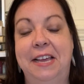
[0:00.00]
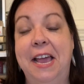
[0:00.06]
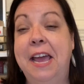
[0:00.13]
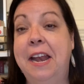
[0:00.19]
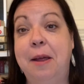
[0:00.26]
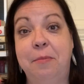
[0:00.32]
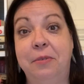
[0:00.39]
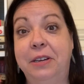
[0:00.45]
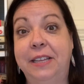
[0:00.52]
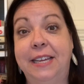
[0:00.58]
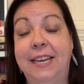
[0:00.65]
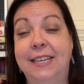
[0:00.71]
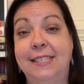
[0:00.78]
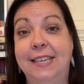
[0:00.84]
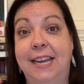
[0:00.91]
and I'm
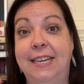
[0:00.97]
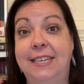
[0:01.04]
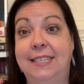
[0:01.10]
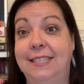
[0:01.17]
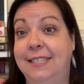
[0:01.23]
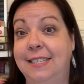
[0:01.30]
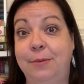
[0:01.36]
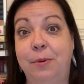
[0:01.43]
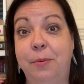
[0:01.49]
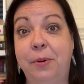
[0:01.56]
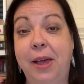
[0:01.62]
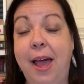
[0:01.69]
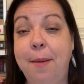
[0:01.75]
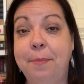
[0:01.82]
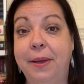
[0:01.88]
really excited to see what will
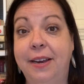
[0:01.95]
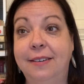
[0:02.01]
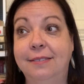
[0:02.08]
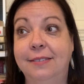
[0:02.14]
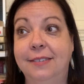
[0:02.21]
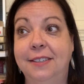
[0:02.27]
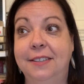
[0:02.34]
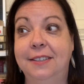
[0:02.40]
happen.